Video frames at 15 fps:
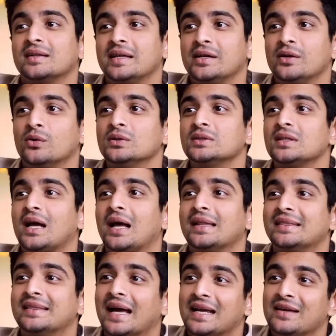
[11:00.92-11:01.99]
are the heroes
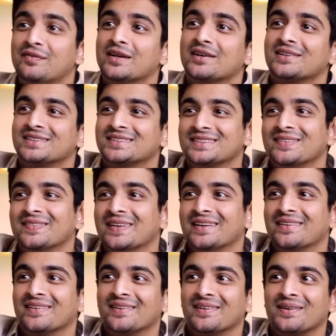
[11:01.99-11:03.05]
and Daivya is the
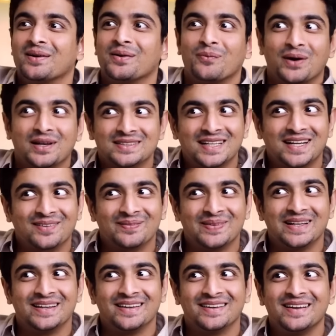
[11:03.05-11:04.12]
villain. Yeah. What does that
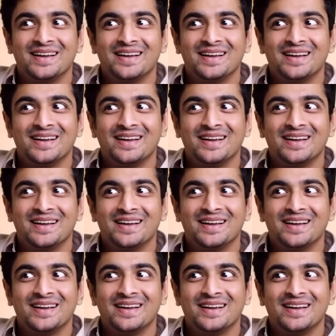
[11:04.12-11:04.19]
mean?